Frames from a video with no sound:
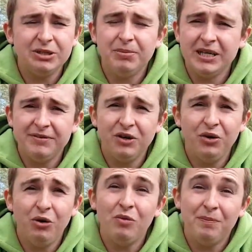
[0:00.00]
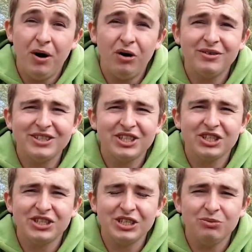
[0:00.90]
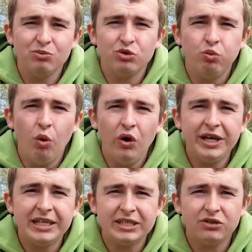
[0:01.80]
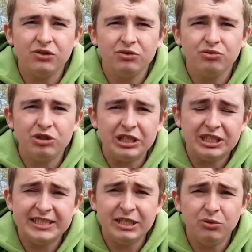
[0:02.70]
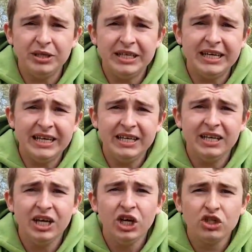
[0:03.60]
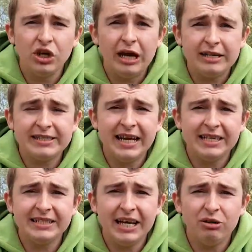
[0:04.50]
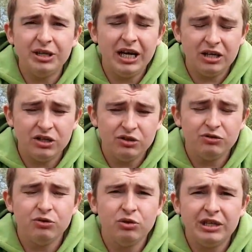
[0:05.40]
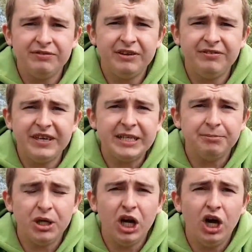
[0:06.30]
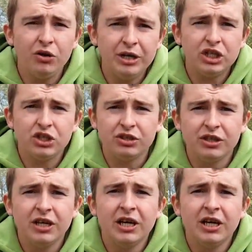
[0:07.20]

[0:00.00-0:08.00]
you believe it or not, with porridge, because it's white and it's silty here, so it stand out, and that if they're feeding below it should